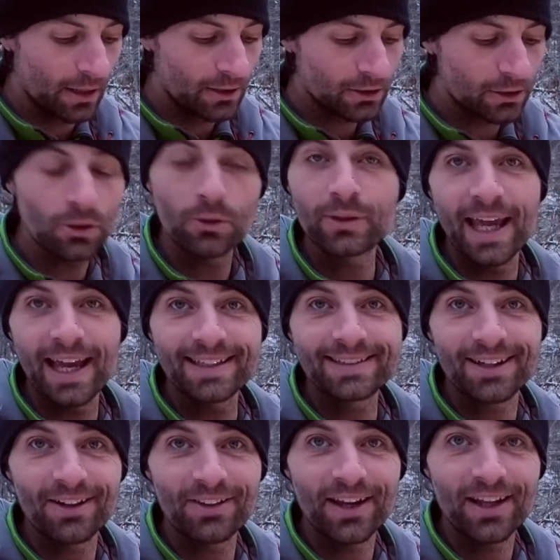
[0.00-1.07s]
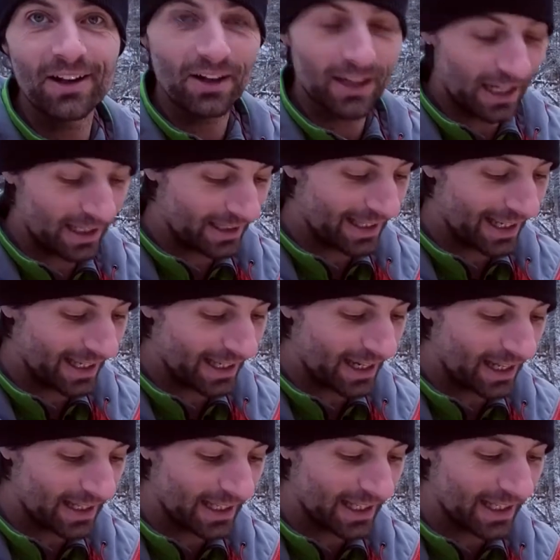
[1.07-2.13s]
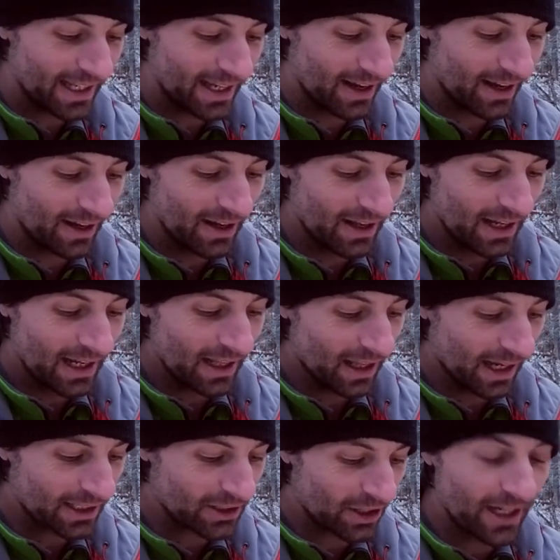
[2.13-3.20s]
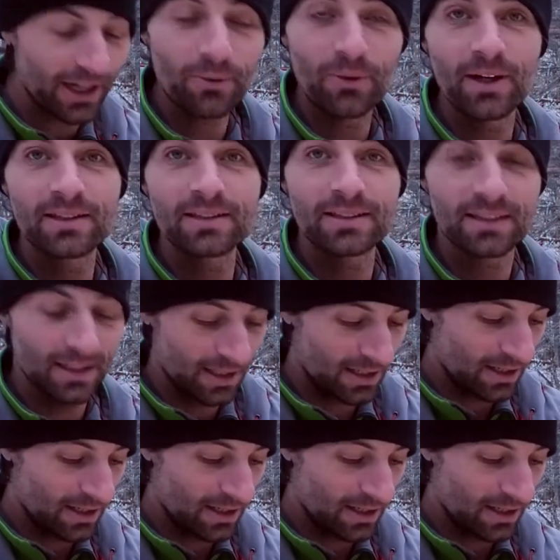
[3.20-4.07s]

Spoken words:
snow tests all day long, I'd take the electronic ones.